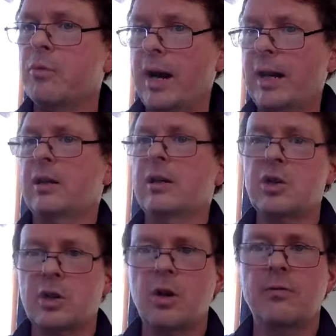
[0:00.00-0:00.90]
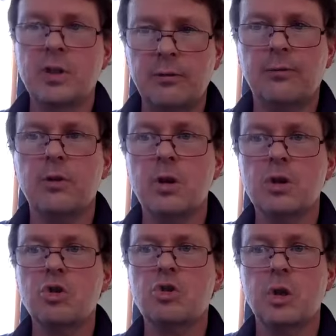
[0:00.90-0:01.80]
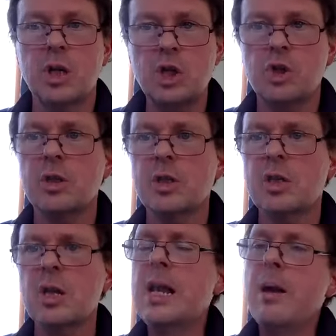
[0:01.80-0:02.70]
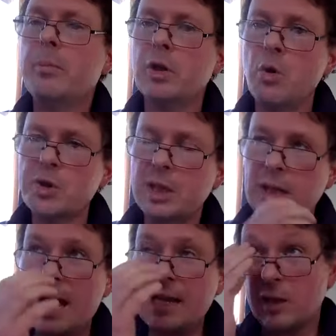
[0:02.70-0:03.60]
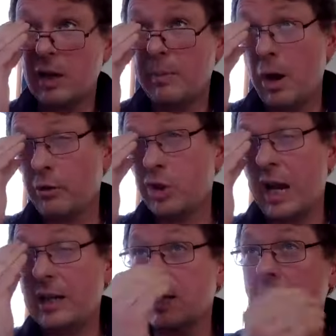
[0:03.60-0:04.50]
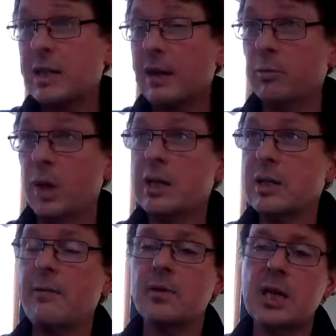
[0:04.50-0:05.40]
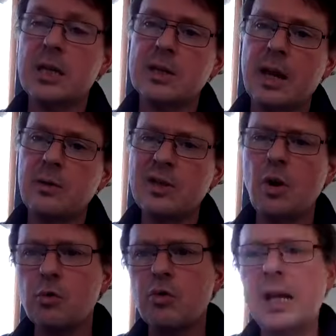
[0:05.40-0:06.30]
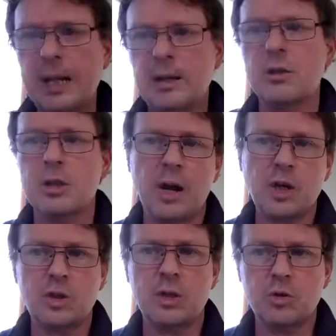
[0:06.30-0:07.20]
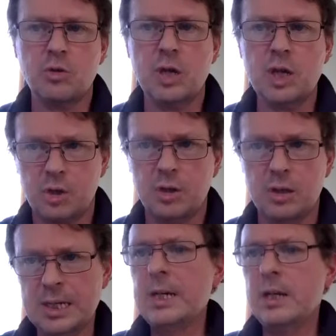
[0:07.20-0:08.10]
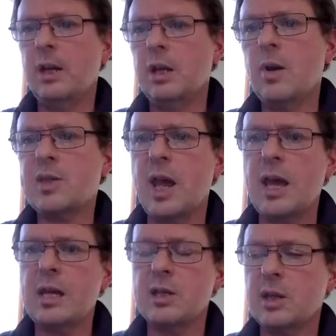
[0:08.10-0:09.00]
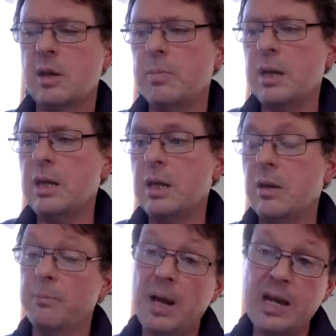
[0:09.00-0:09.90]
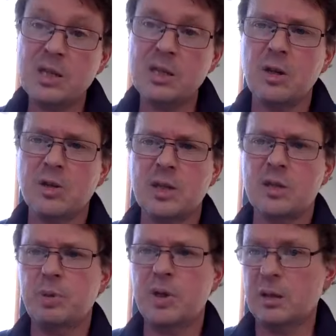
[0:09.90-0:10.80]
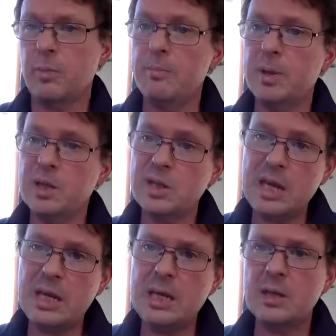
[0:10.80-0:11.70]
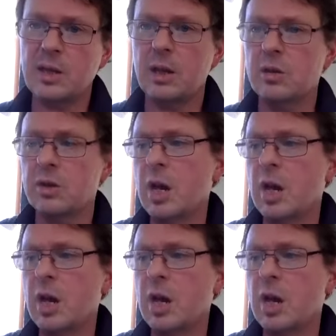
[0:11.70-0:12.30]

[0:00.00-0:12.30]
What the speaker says: recognition of different traditions. Yeah. But of course, the classic thing about Hofstadter's essay from 1970 is saying there's not really an insurrectionist tradition. You know, USA can be complacent because it's protected by big Cs and